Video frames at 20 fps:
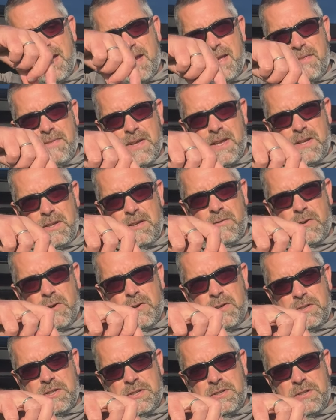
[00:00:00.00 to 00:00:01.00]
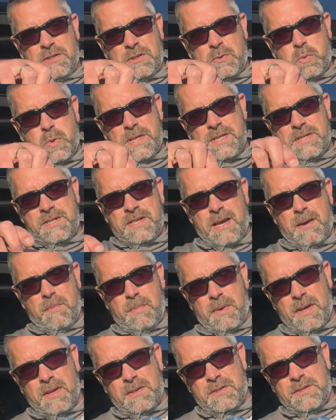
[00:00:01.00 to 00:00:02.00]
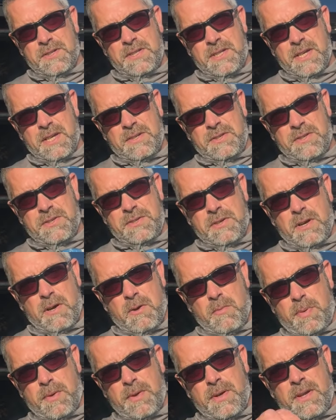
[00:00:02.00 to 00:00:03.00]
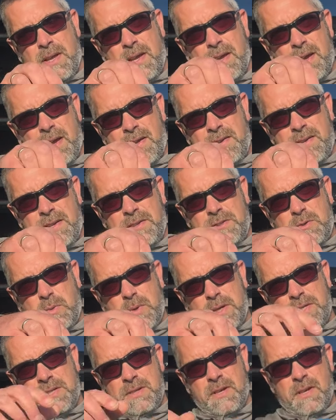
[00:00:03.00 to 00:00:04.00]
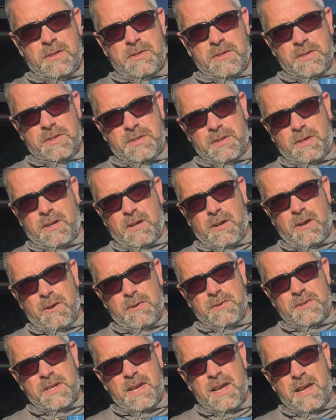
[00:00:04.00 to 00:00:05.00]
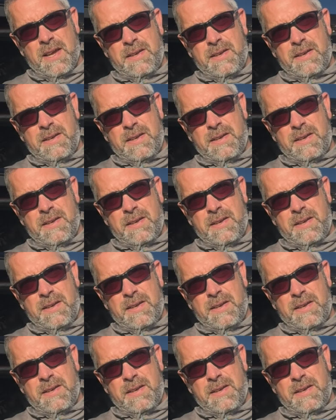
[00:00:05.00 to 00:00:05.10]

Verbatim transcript: and then you've got a, just a twist tap just here just to open and then twist just to close.